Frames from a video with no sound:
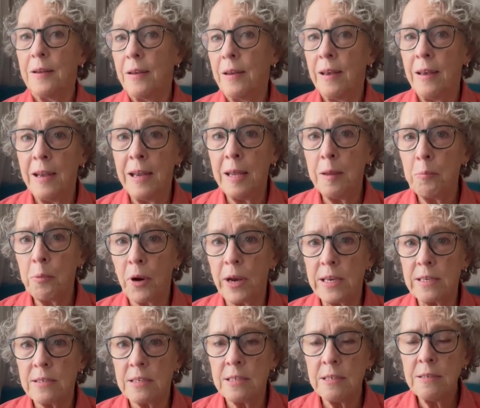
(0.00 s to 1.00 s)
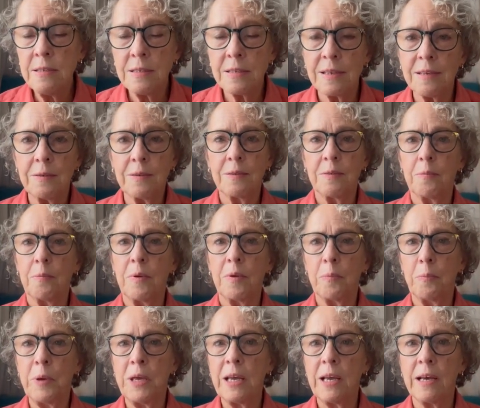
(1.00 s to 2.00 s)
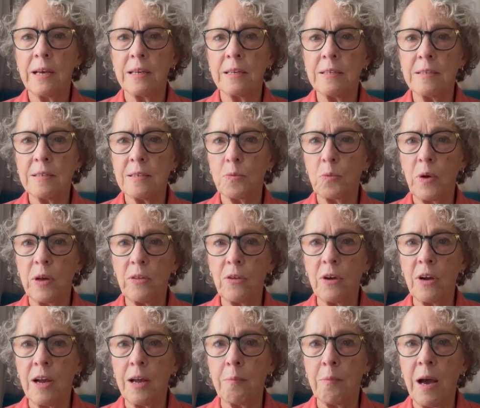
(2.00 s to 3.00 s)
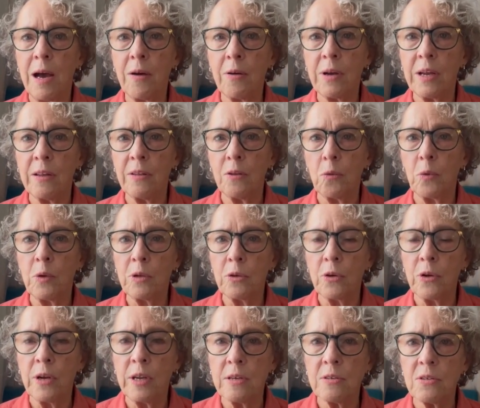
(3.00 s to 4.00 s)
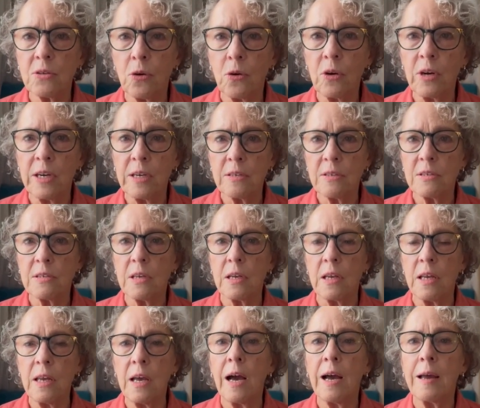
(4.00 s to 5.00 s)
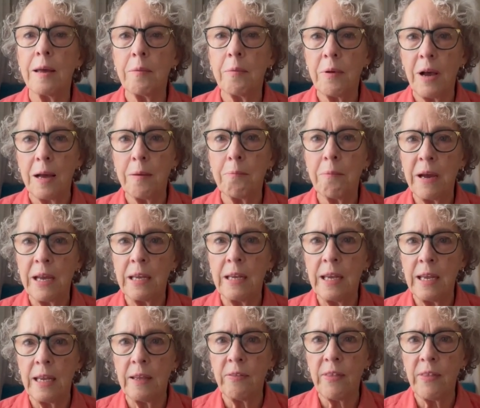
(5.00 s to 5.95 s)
knee braces, because whether I'm out in the wilderness or in a city, I might need